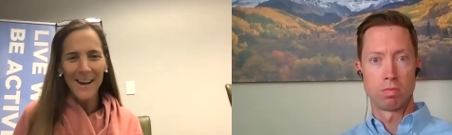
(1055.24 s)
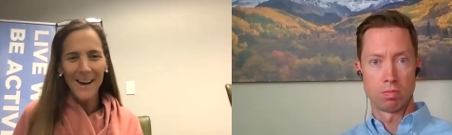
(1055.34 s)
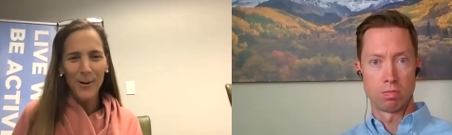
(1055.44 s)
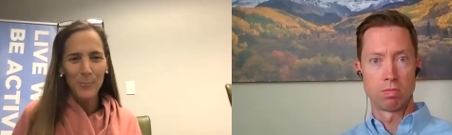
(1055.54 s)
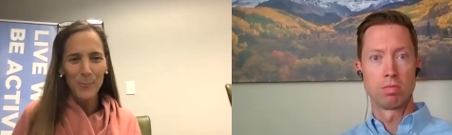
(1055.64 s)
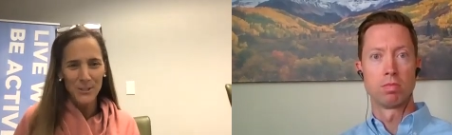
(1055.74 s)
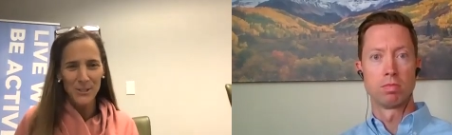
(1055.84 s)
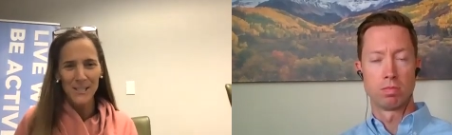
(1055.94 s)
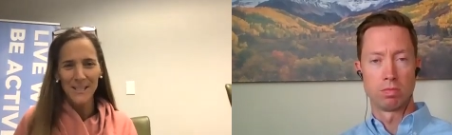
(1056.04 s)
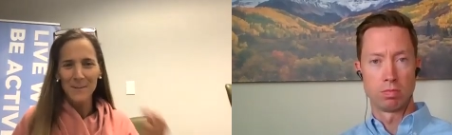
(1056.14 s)
Speaker 1: how much
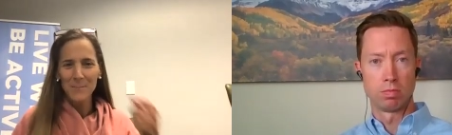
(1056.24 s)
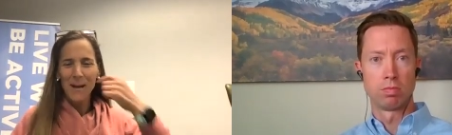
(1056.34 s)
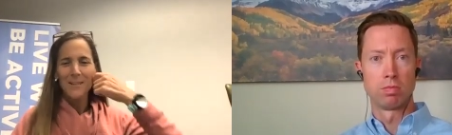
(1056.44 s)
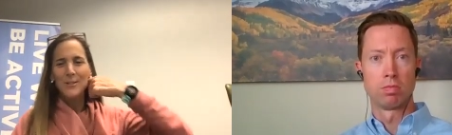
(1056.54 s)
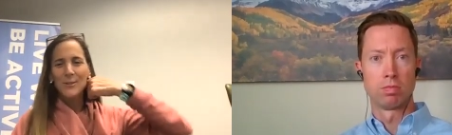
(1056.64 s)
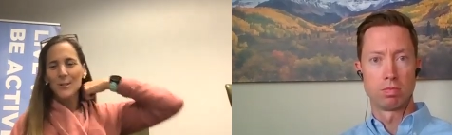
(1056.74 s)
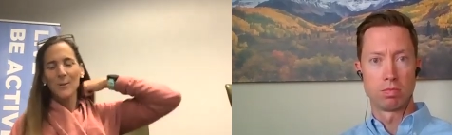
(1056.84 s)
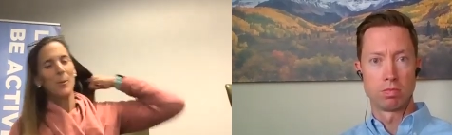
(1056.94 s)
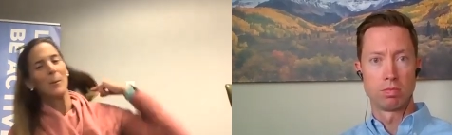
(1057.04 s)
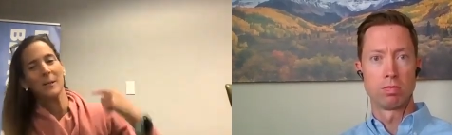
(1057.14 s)
it's going to impact you.
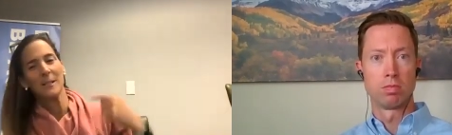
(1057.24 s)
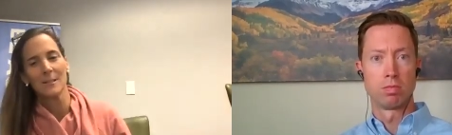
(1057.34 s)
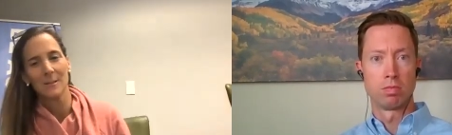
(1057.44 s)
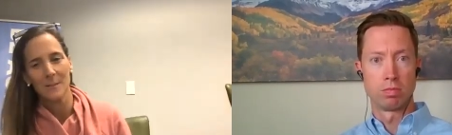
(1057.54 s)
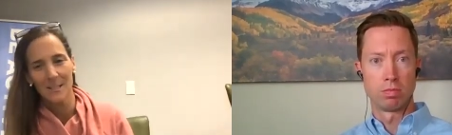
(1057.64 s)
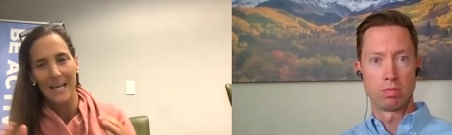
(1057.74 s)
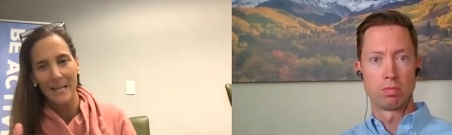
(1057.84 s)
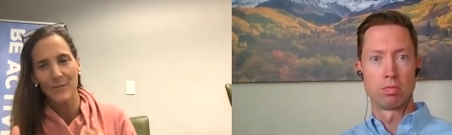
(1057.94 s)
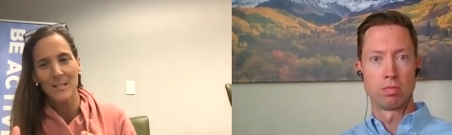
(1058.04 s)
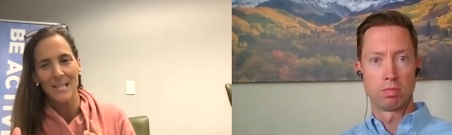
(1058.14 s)
So probably
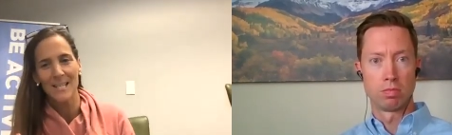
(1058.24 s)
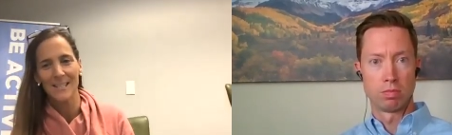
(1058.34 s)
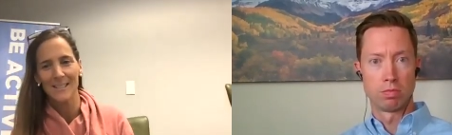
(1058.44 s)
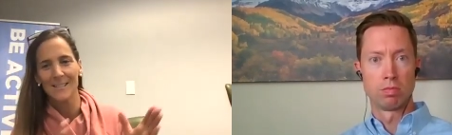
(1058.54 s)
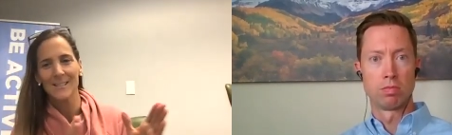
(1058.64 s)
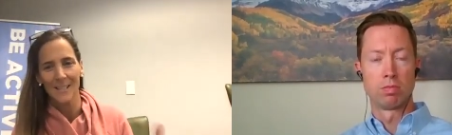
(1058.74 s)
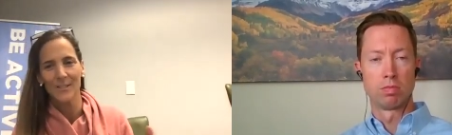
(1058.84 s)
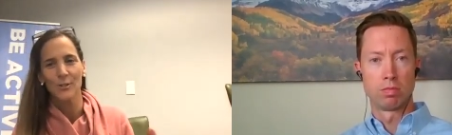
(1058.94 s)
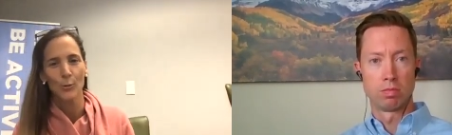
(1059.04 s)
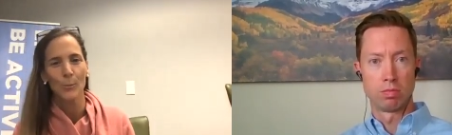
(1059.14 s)
safety is
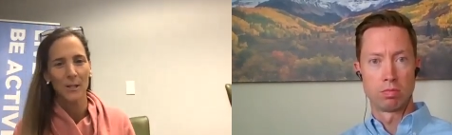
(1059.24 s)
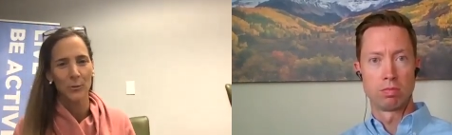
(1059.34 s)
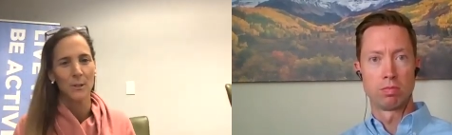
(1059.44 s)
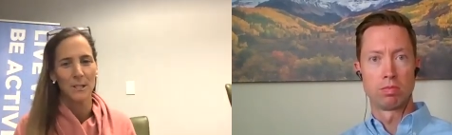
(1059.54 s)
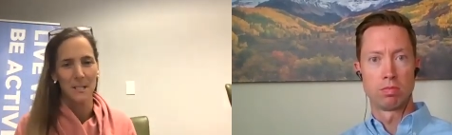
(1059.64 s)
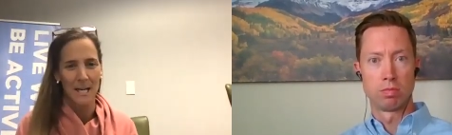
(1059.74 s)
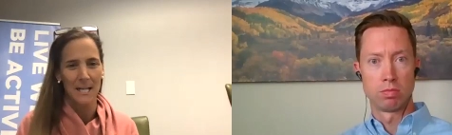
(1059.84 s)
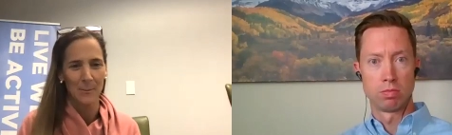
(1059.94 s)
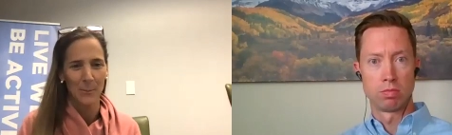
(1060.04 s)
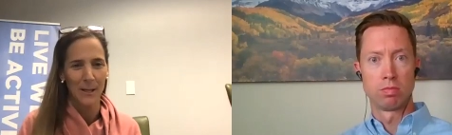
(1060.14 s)
assume that you need to
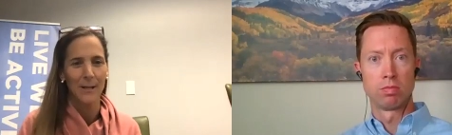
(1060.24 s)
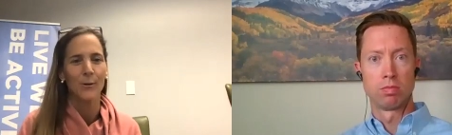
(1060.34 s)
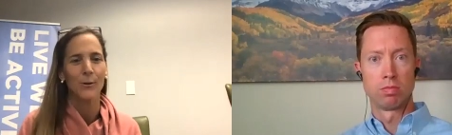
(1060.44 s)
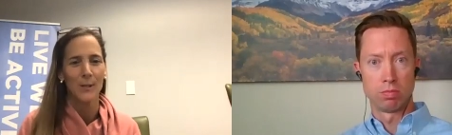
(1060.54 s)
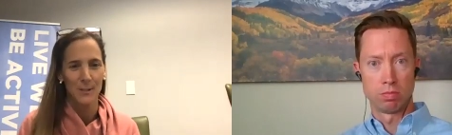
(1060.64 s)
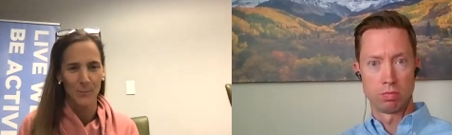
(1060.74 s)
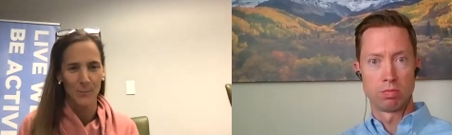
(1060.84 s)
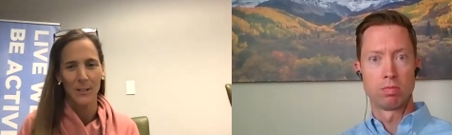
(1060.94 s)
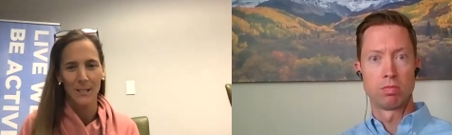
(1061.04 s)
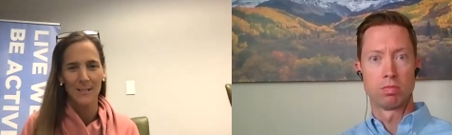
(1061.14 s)
take somebody or that
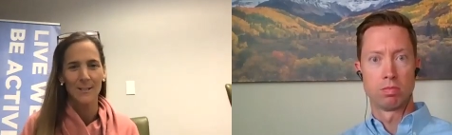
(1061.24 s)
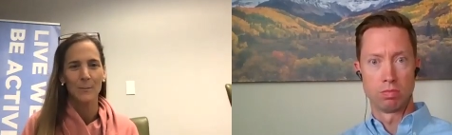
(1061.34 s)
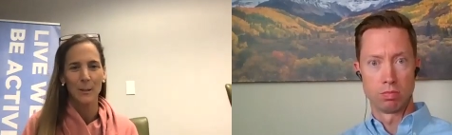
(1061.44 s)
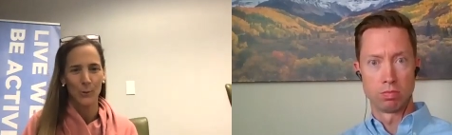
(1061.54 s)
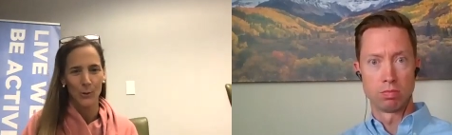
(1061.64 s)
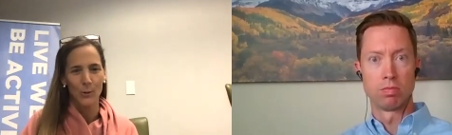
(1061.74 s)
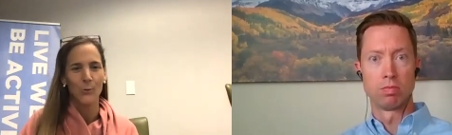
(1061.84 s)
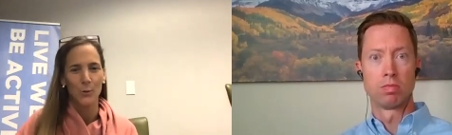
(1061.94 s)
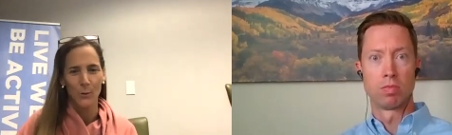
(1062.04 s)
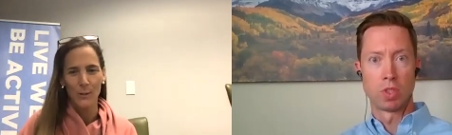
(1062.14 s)
somebody needs to be mm-hmm. with
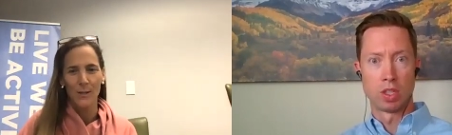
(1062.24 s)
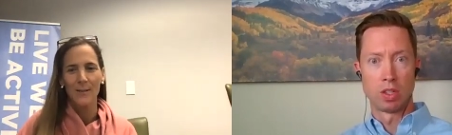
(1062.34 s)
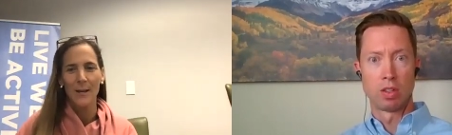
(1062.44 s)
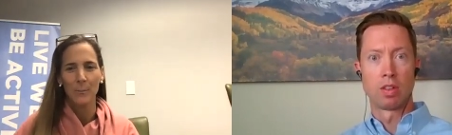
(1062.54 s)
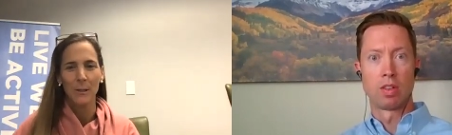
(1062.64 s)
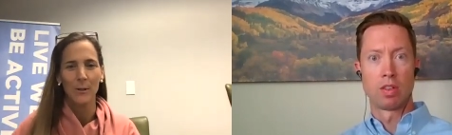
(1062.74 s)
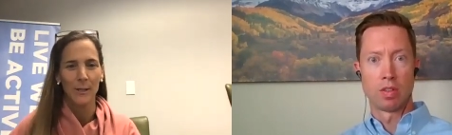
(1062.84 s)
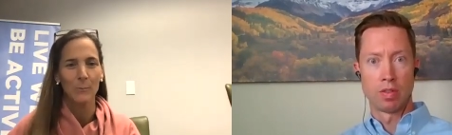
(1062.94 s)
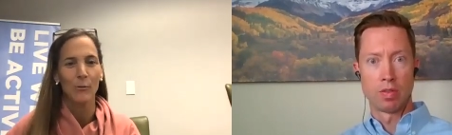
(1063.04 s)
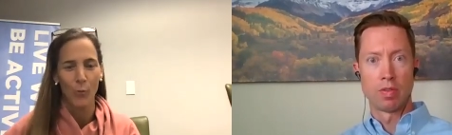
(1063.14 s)
you during that
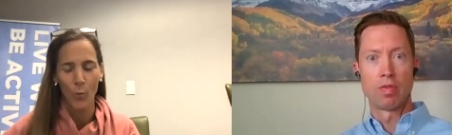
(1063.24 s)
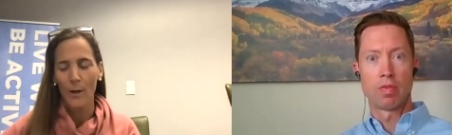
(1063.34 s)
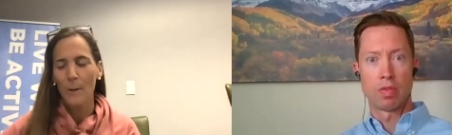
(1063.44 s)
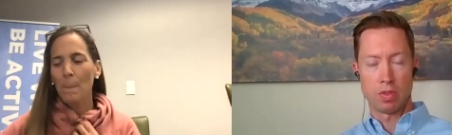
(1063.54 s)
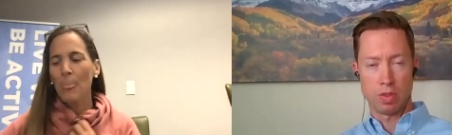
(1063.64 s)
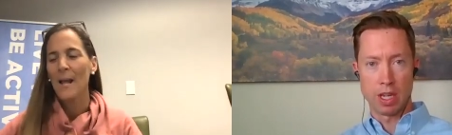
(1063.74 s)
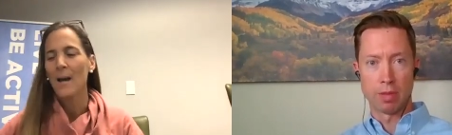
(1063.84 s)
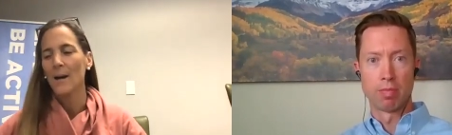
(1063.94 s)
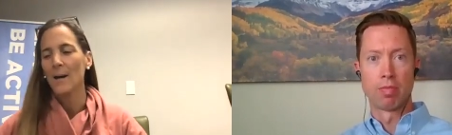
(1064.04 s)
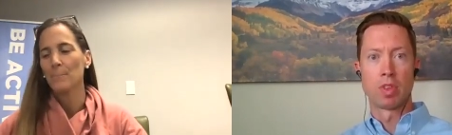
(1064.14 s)
period before. Yeah.
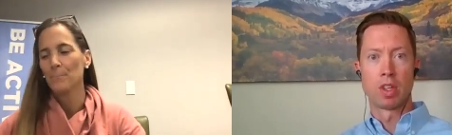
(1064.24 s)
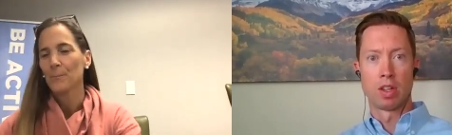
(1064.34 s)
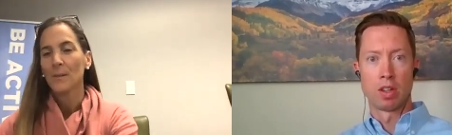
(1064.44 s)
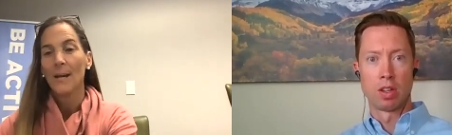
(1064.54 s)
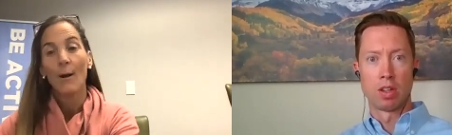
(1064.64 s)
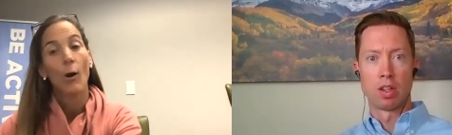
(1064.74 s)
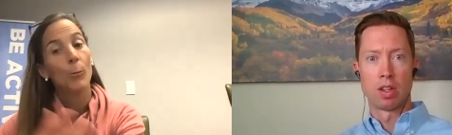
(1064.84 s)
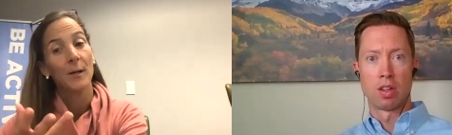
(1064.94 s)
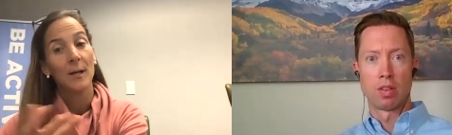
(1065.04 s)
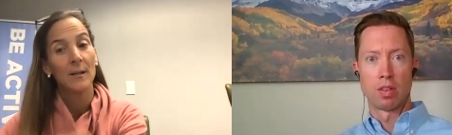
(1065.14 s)
Um, and
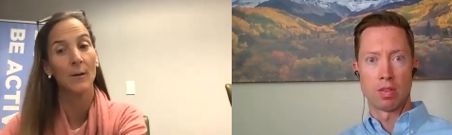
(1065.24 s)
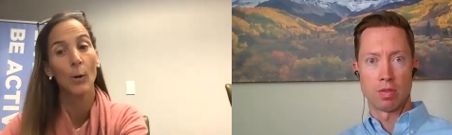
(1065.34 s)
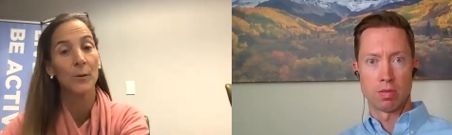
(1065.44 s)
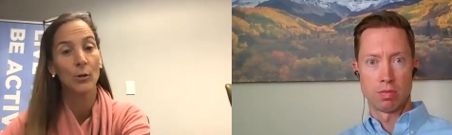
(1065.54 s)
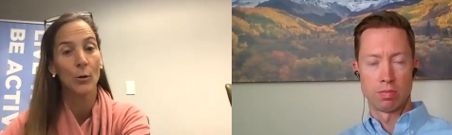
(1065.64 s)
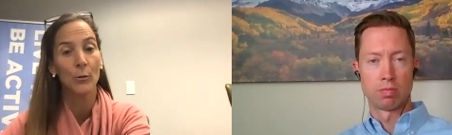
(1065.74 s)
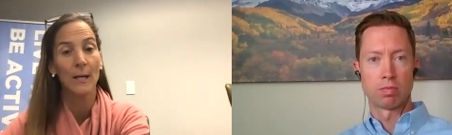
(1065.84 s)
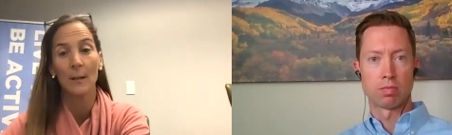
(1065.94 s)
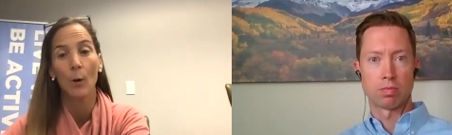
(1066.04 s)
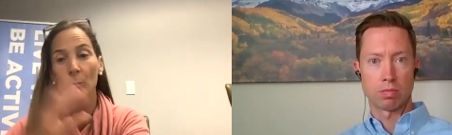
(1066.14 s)
hope that hope that you don't
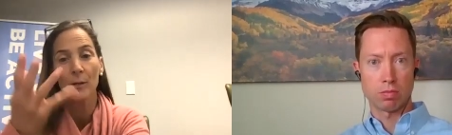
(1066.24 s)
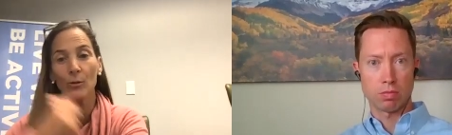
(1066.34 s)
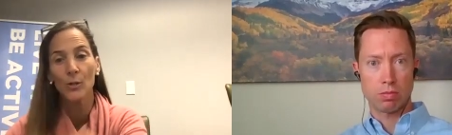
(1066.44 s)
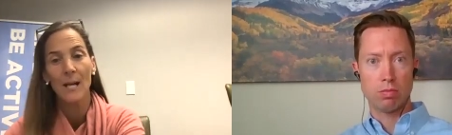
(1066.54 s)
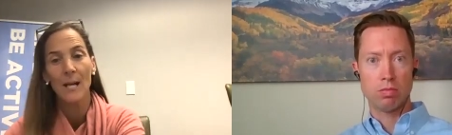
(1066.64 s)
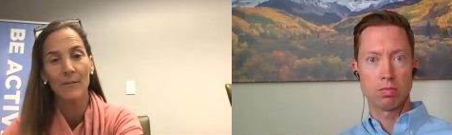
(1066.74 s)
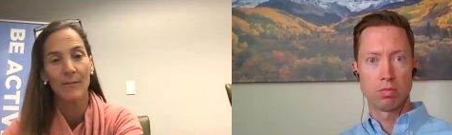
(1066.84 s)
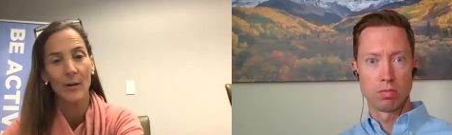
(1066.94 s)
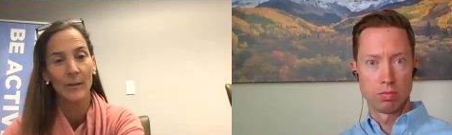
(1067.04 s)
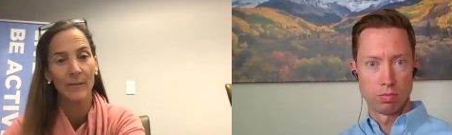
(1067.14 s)
need them. Hope that you just have a
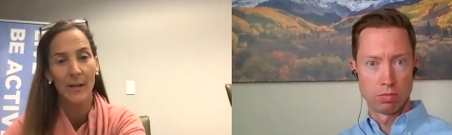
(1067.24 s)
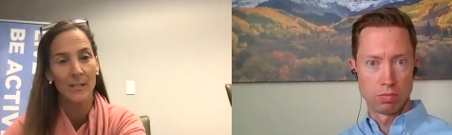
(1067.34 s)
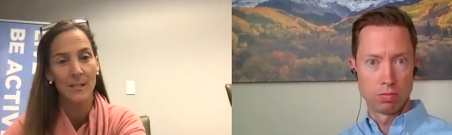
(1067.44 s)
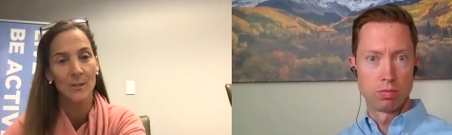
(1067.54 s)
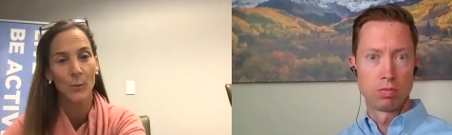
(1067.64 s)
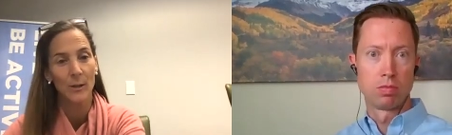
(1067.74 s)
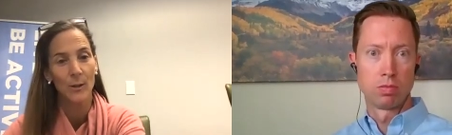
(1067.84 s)
friendly face that's with